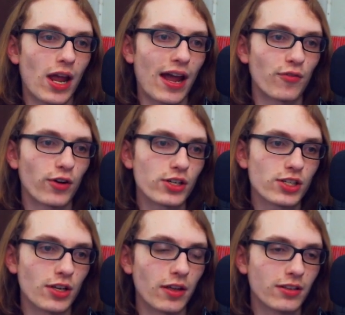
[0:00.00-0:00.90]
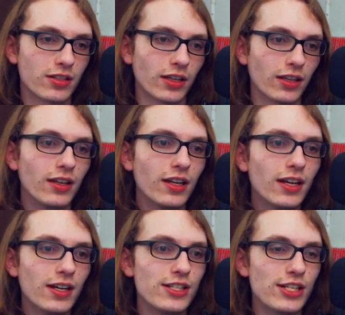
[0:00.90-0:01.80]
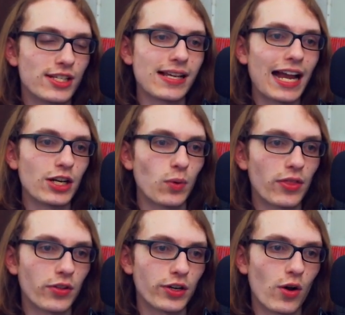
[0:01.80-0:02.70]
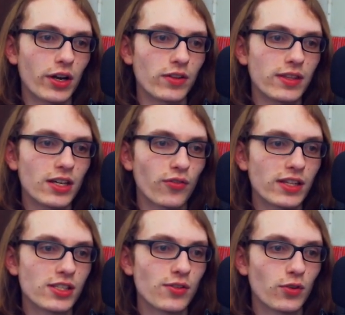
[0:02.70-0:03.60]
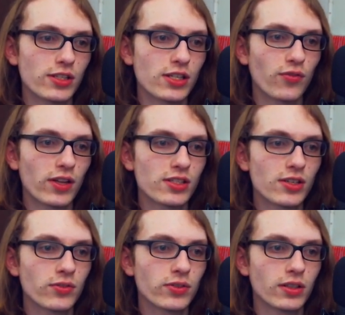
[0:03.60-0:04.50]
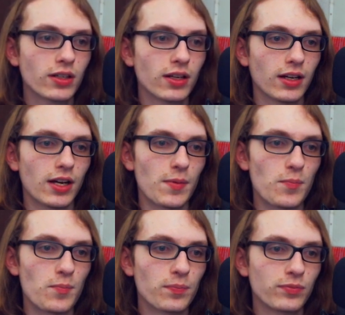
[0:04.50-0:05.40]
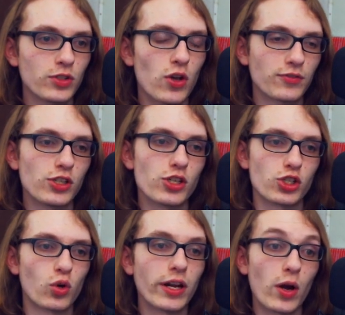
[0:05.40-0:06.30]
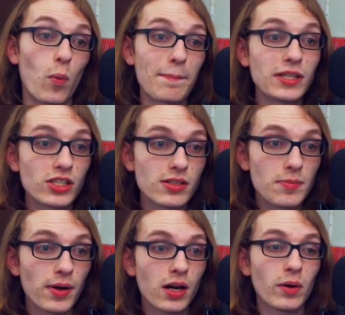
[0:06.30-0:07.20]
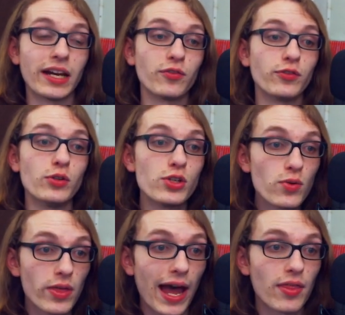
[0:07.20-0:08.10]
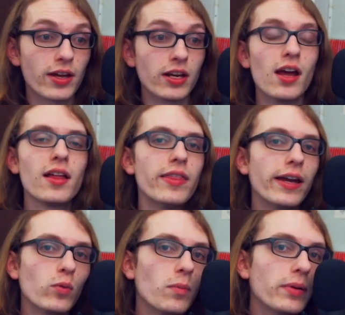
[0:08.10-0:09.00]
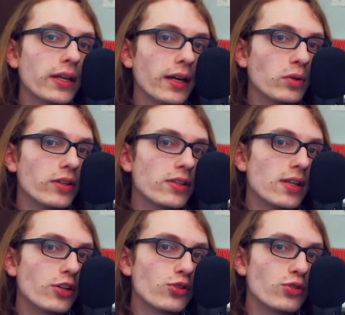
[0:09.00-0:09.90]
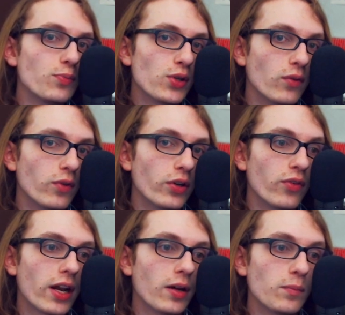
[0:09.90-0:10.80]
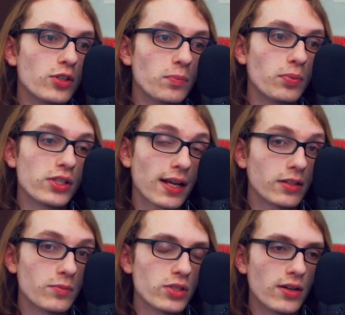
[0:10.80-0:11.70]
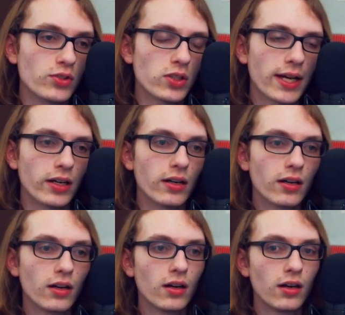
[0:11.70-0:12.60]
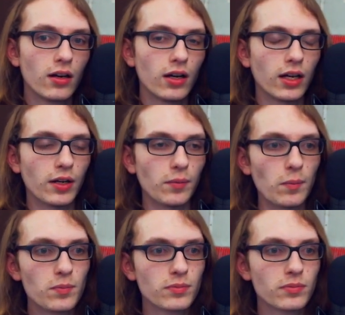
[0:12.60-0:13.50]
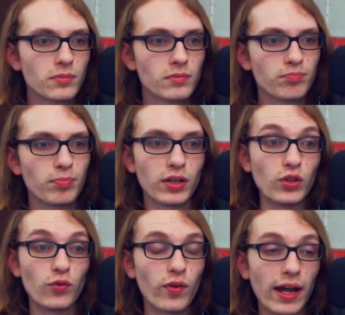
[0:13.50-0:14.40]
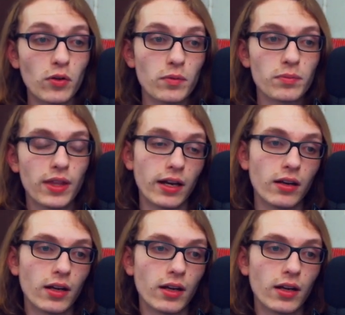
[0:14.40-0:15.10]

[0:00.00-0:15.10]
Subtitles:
effort to decide whether they're going on the offensive or defensive. you have to destroy a weapons depot, and if you do that, then they won't be able to send troops over to Venom to protect themselves later. But if you fail, then